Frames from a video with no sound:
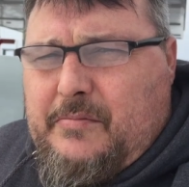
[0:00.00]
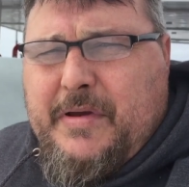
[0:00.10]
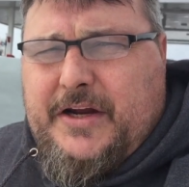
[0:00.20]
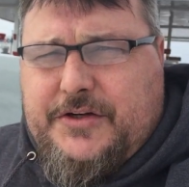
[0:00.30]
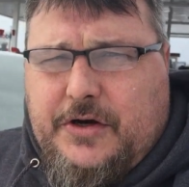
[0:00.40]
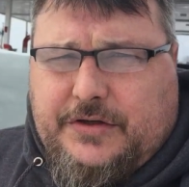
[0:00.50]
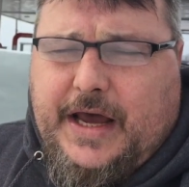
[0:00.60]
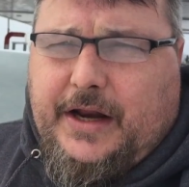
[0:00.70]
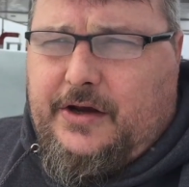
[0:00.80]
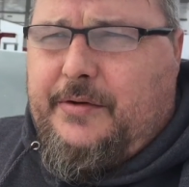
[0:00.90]
make sure it's
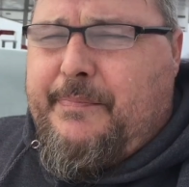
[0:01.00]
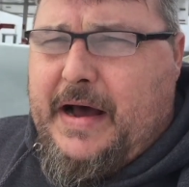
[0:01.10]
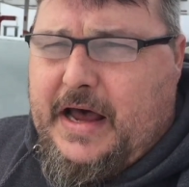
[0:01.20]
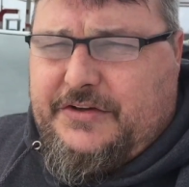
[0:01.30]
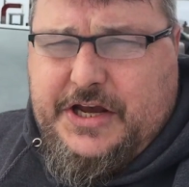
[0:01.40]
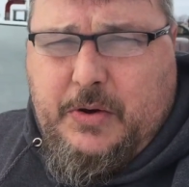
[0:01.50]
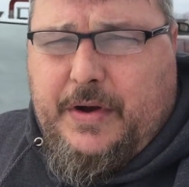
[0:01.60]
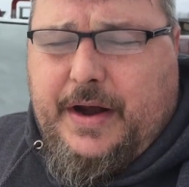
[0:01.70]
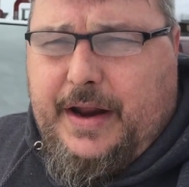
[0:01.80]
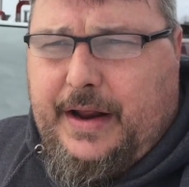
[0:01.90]
got a good posi
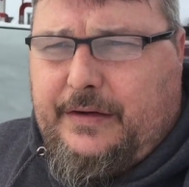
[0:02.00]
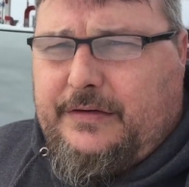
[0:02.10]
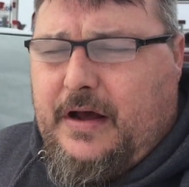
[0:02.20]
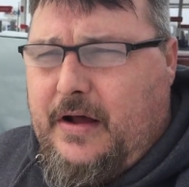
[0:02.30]
unit in it.